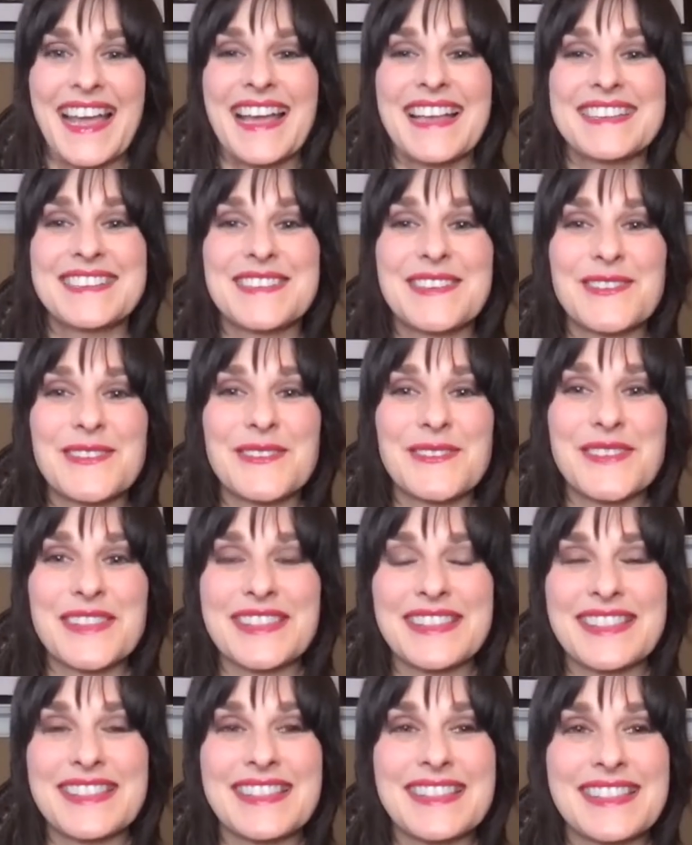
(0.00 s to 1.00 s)
So
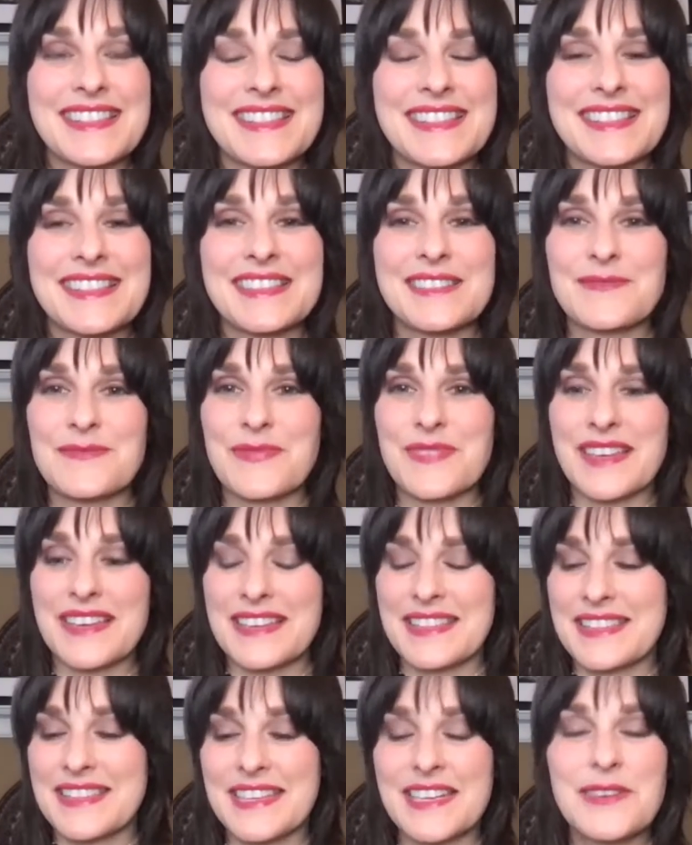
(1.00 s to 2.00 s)

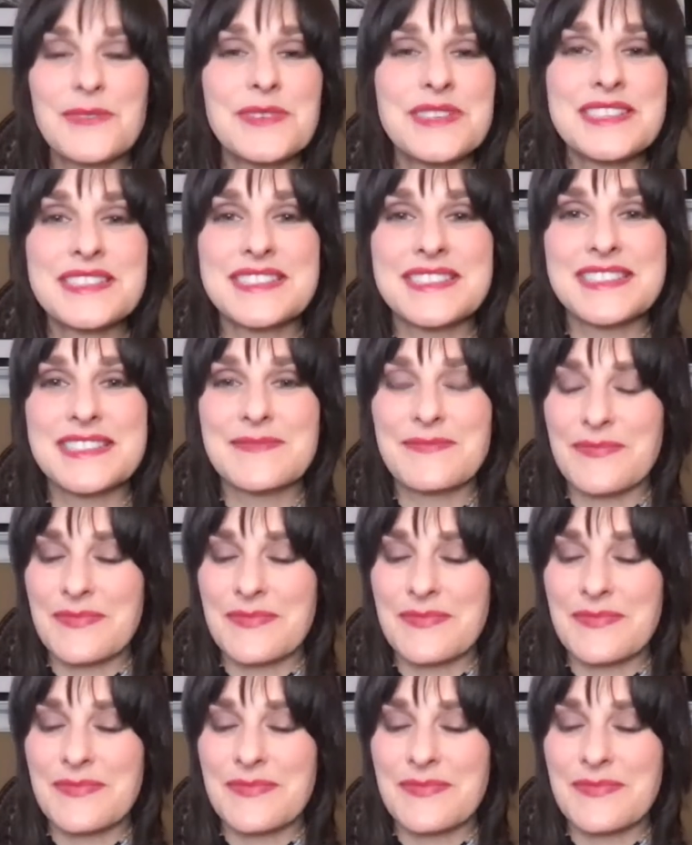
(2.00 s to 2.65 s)
there was